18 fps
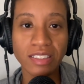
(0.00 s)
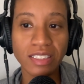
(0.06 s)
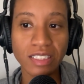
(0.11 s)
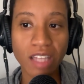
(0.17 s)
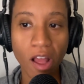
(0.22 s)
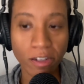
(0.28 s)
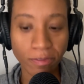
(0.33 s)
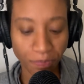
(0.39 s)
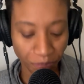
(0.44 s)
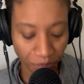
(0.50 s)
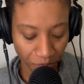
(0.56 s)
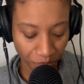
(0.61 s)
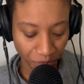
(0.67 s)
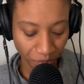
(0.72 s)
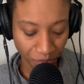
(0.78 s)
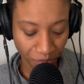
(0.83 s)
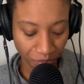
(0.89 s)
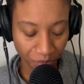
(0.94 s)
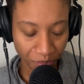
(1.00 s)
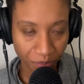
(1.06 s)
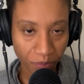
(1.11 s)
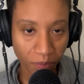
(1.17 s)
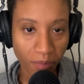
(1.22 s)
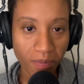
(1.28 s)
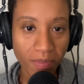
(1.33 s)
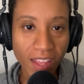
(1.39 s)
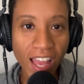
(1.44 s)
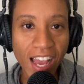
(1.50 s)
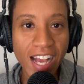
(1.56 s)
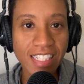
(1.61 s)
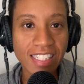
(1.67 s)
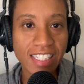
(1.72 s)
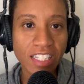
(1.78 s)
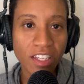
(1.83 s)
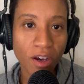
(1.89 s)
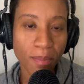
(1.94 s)
So I
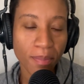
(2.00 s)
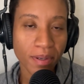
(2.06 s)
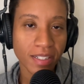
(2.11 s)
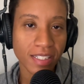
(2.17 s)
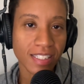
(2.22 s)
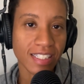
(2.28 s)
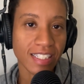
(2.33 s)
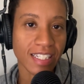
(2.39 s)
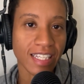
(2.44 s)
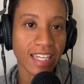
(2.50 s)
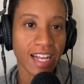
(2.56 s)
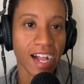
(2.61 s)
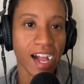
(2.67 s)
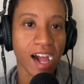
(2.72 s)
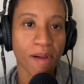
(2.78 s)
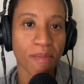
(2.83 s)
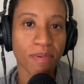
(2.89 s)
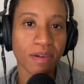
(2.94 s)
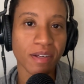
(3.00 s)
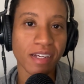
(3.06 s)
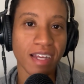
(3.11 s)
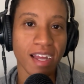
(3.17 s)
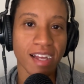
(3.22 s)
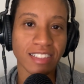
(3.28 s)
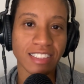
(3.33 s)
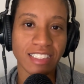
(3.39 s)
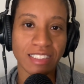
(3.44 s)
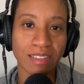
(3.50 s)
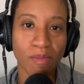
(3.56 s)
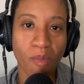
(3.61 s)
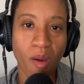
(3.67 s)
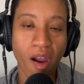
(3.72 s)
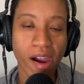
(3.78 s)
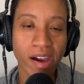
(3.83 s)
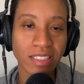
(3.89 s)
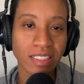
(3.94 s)
see y'all put see that I put um
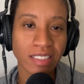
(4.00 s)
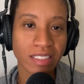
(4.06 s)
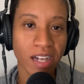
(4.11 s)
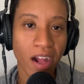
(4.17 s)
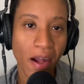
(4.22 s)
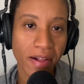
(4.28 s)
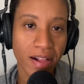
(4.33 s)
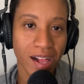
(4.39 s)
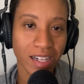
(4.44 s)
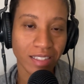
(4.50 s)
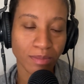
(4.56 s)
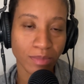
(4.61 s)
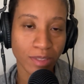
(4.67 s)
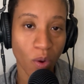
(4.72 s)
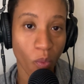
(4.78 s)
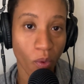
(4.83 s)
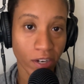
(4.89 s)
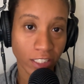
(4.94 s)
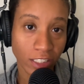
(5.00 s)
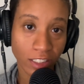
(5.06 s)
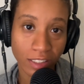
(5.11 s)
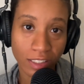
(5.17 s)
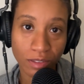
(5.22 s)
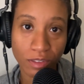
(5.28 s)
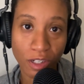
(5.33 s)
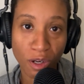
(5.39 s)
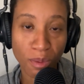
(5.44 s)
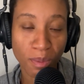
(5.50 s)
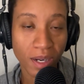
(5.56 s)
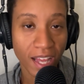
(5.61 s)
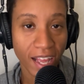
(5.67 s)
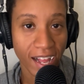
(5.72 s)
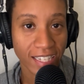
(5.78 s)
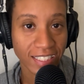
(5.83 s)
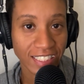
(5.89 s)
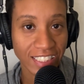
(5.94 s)
my one and only role
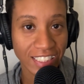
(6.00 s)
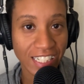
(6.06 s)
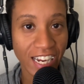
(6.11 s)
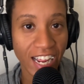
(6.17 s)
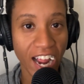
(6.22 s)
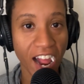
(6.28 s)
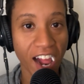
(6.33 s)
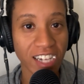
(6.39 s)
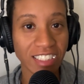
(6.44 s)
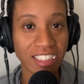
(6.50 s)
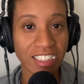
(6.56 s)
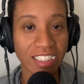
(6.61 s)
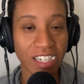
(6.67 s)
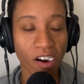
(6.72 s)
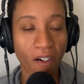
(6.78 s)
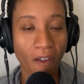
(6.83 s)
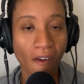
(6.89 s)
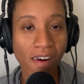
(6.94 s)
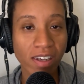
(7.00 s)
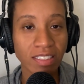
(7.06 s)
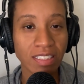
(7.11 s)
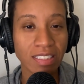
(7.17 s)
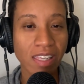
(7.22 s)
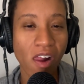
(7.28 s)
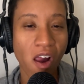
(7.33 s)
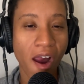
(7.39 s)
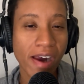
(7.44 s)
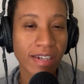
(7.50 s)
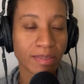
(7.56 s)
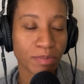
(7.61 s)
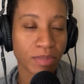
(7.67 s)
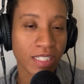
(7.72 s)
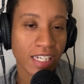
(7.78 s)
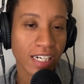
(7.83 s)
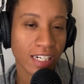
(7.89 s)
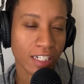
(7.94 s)
play in the uh
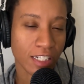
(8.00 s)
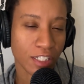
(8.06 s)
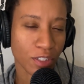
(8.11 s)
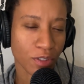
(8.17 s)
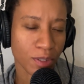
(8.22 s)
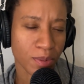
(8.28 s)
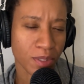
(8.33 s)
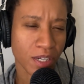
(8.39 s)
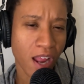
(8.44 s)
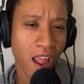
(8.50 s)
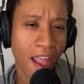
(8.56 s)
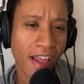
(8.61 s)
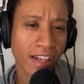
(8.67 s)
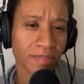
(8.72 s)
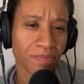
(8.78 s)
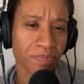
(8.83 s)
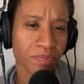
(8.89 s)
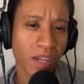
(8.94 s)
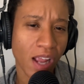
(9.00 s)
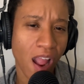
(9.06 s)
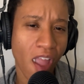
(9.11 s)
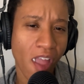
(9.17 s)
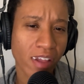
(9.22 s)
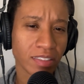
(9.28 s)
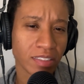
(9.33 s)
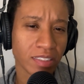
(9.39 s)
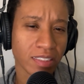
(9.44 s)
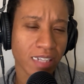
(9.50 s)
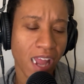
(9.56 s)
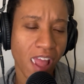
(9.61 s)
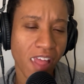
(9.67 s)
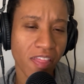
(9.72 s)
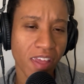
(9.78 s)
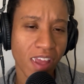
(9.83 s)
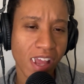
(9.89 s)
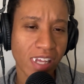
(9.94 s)
put it in the description
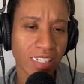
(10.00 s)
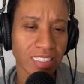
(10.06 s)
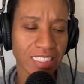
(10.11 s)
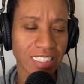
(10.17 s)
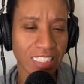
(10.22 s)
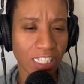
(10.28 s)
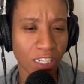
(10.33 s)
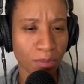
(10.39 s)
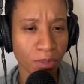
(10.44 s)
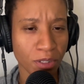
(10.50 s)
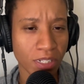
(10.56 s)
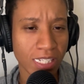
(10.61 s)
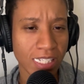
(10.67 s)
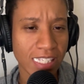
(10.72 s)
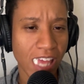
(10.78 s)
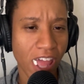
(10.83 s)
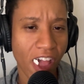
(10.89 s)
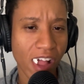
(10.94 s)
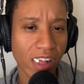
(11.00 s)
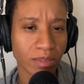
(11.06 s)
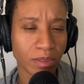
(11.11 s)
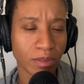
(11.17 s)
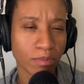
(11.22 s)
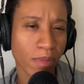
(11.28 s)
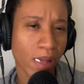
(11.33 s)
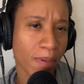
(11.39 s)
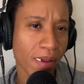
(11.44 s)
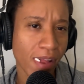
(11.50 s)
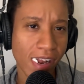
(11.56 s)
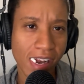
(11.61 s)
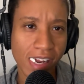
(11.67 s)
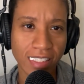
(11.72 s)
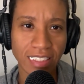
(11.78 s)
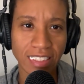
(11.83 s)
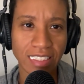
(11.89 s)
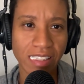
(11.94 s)
and then I think the community tab maybe in
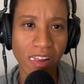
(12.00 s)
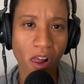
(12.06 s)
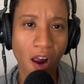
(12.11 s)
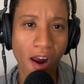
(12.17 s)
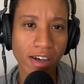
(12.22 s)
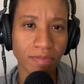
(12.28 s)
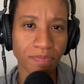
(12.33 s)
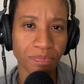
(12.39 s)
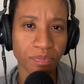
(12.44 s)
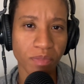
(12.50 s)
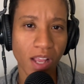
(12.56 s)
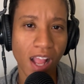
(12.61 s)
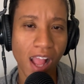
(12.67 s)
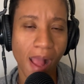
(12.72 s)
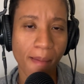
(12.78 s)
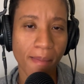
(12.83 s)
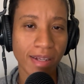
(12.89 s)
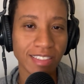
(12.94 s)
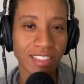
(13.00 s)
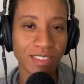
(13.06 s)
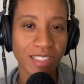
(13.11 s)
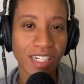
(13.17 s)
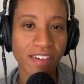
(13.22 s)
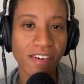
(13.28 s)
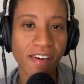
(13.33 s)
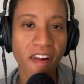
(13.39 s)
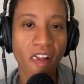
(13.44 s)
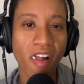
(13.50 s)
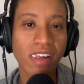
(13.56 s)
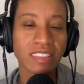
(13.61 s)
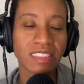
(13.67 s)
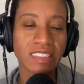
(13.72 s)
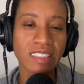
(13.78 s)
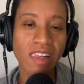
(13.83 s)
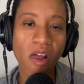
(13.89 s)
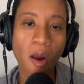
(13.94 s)
the um comments or whatever.
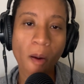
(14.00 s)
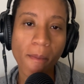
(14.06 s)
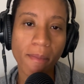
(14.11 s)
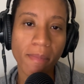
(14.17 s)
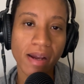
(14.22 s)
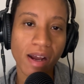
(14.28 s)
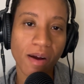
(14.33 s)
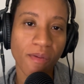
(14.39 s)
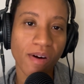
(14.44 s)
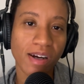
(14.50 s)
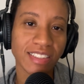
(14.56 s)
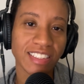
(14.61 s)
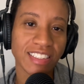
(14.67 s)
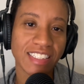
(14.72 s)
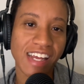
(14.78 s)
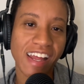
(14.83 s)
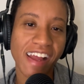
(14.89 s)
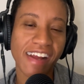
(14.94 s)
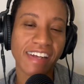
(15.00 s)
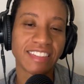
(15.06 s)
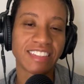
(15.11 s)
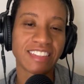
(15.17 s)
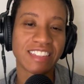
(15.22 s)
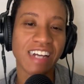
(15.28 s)
But I watched that